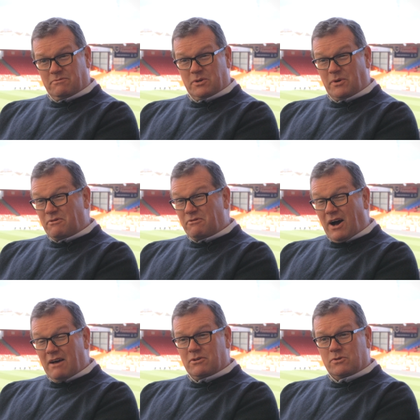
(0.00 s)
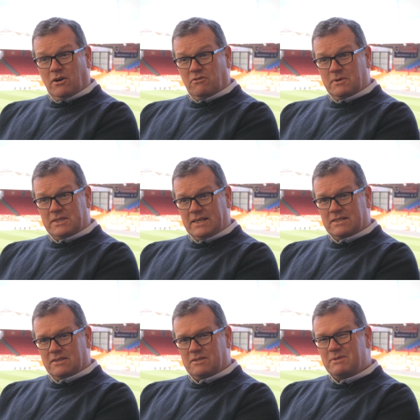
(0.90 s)
of between 5 and
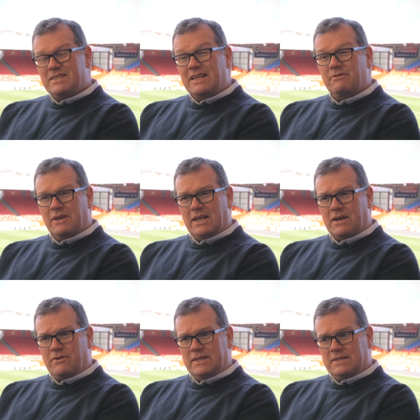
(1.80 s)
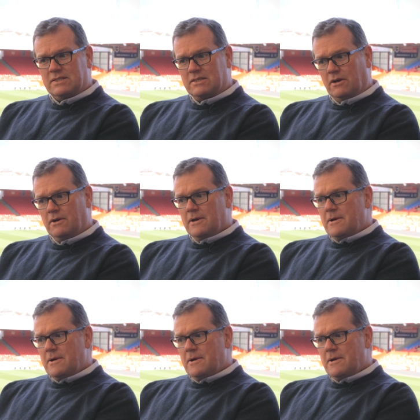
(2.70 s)
12%, so some significant increases. So